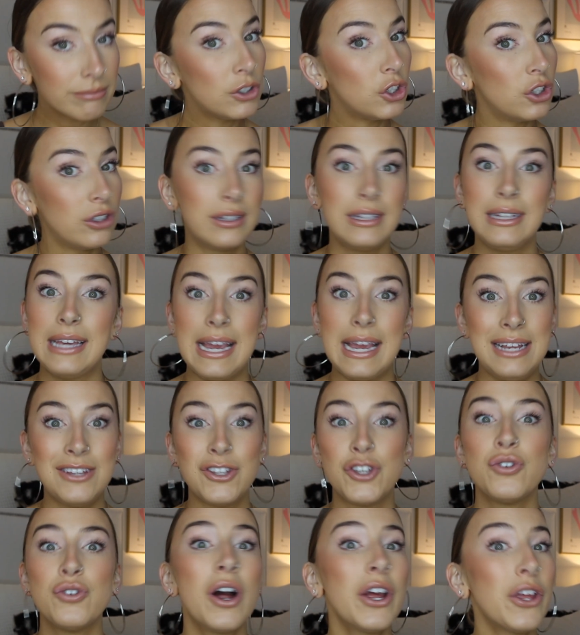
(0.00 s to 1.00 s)
just in
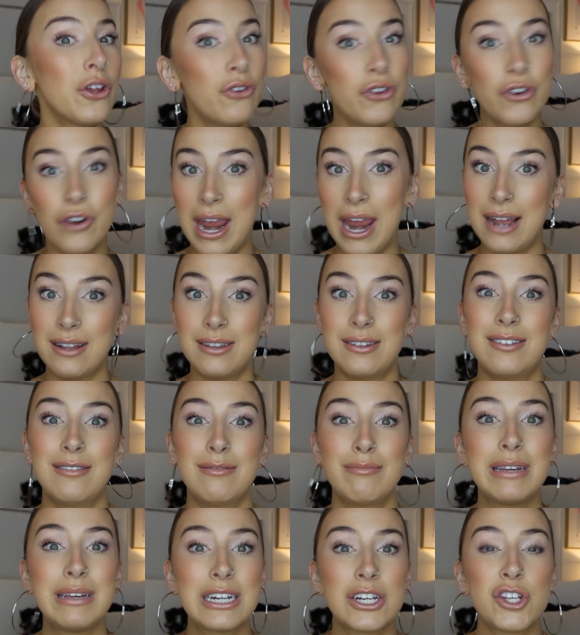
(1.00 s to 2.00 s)
case, do not use your hands
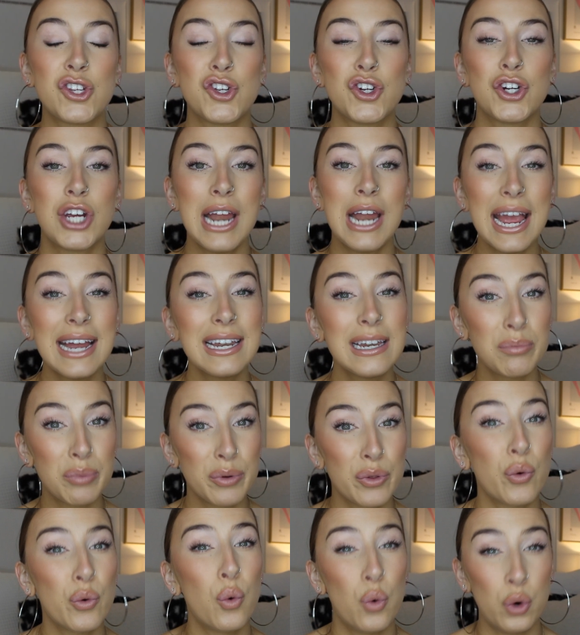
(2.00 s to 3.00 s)
because you're gonna end up
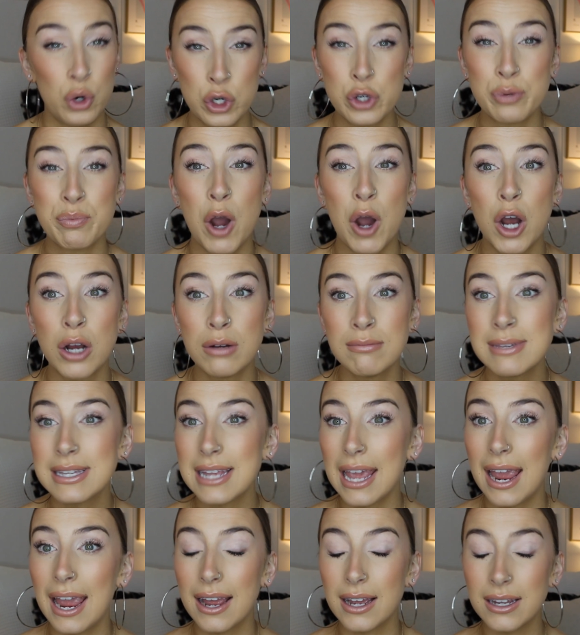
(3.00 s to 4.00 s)
with orange
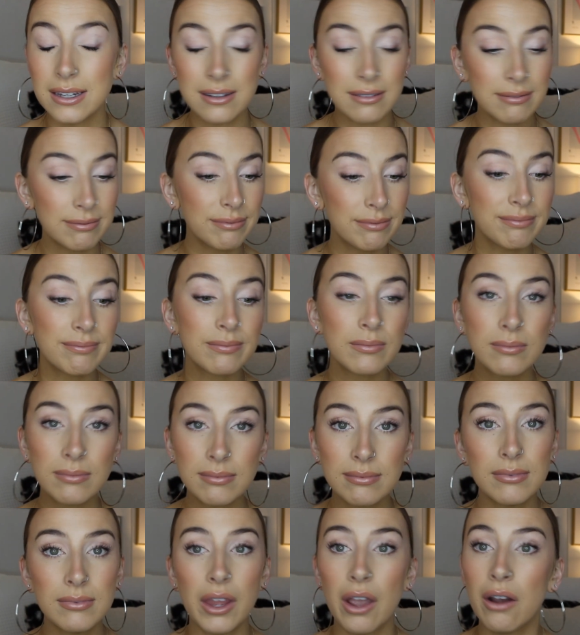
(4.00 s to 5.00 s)
palms and
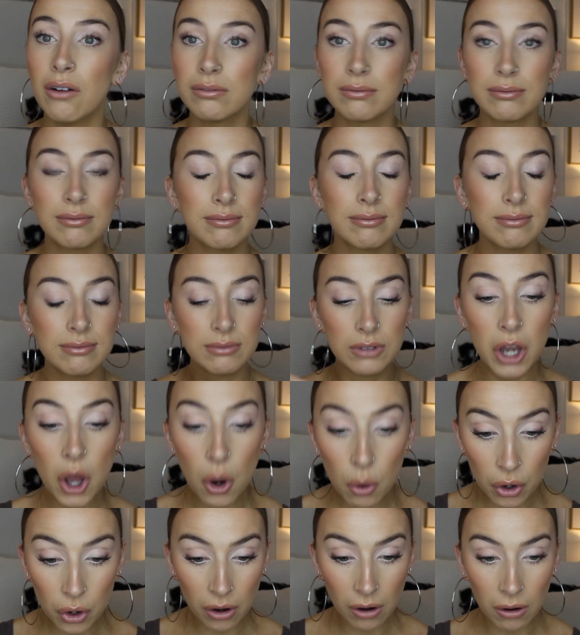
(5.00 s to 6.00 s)
no.
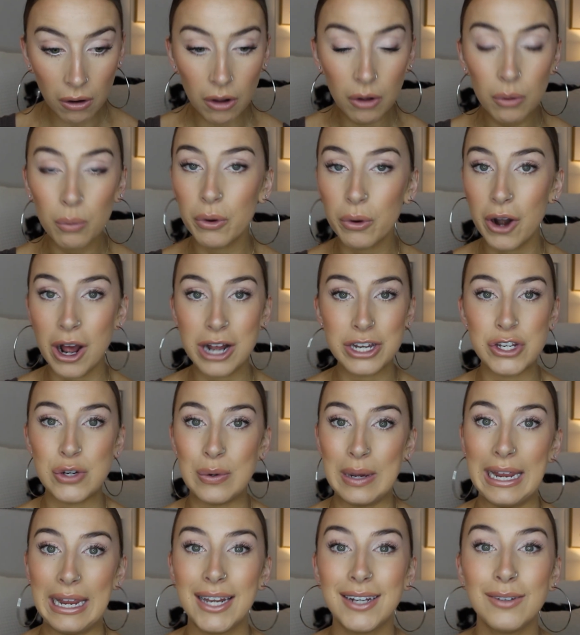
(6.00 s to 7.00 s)
No girl, we're not
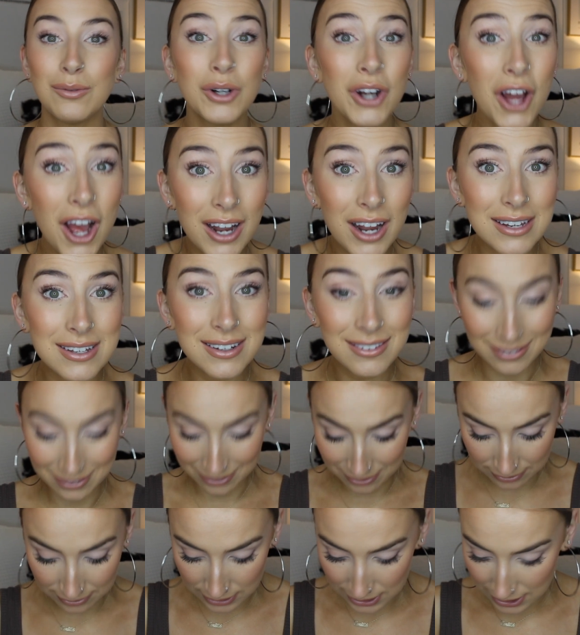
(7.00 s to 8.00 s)
doing it. We're not.
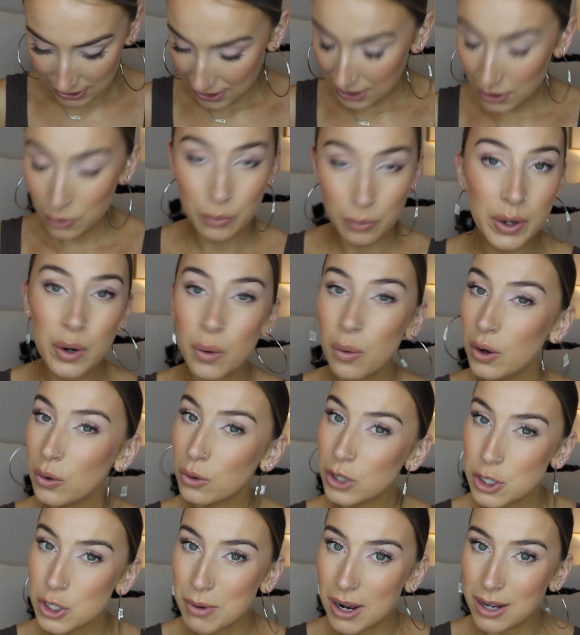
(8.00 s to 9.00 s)
We don't want
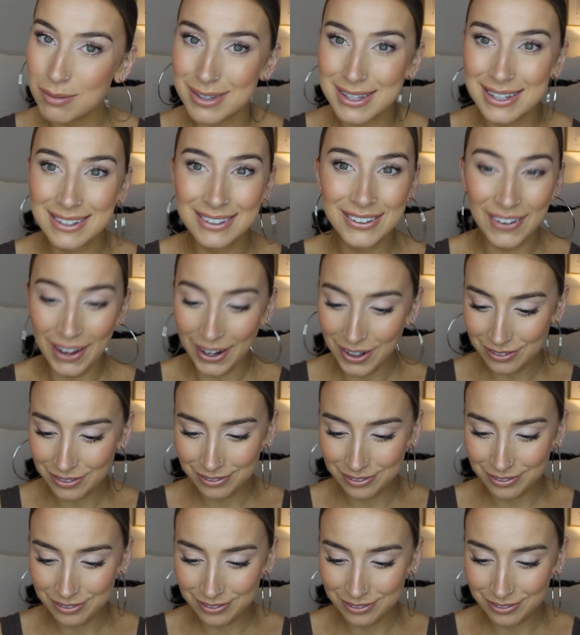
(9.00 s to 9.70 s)
orange palms, okay?